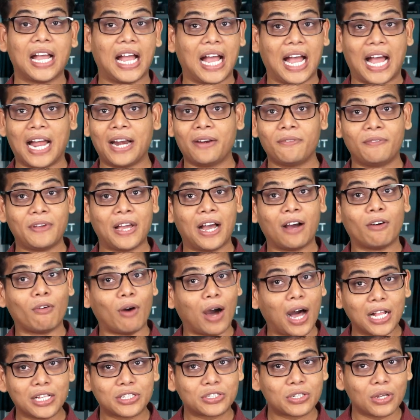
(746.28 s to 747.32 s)
and we have
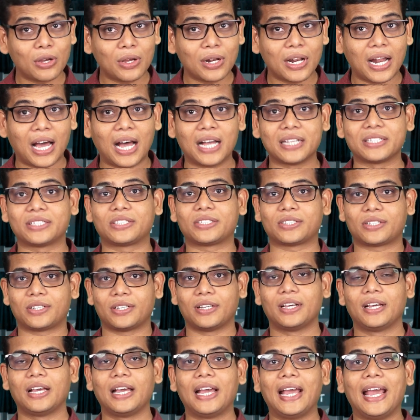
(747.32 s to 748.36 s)
also launched
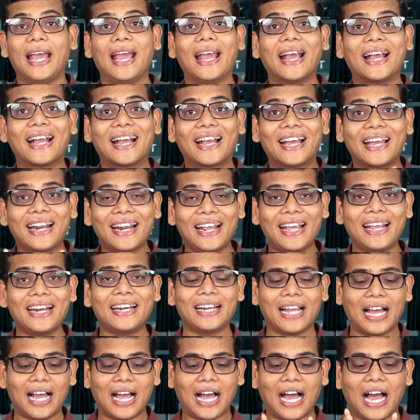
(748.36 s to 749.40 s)
a
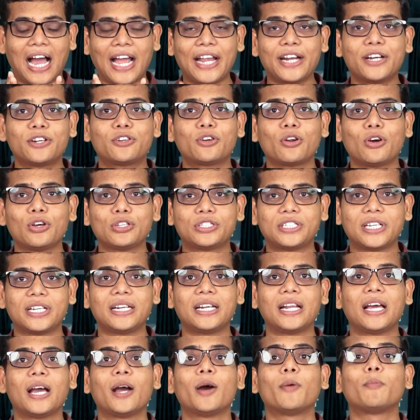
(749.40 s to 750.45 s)
green
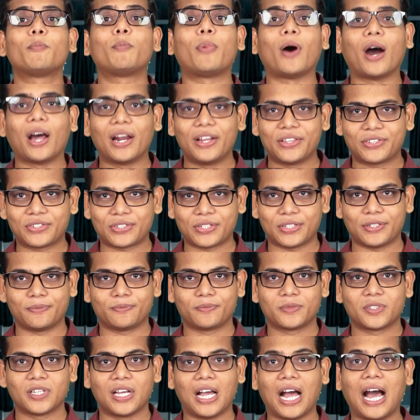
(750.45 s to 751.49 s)
hydrogen policy,
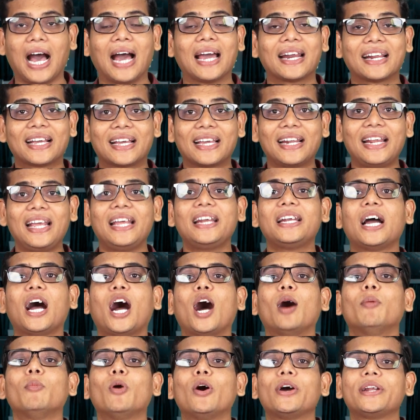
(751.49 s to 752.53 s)
our green
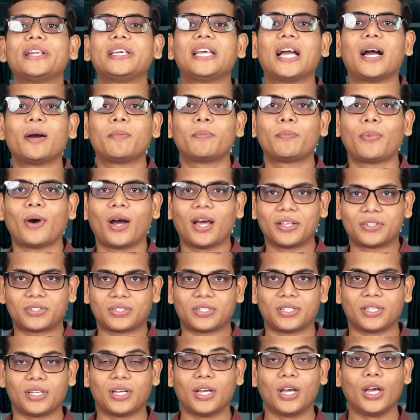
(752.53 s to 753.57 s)
ammonia
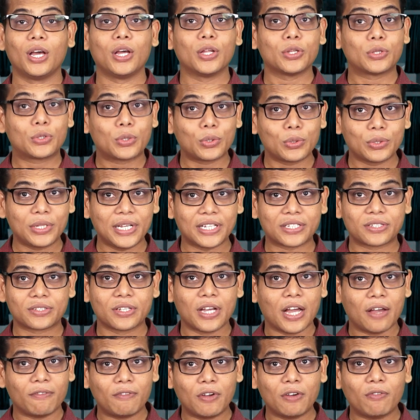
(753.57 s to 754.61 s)
policy. Through this
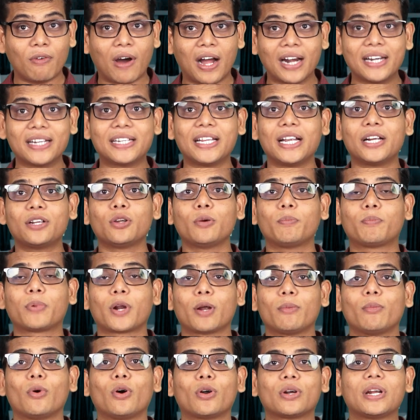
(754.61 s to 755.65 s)
we wanted to
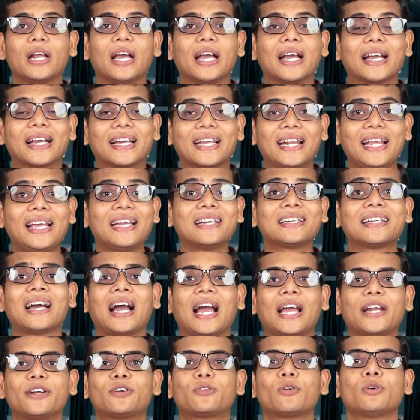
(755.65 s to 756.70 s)
promote green
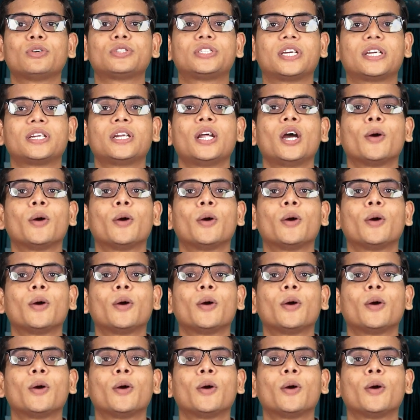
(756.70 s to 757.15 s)
hydrogen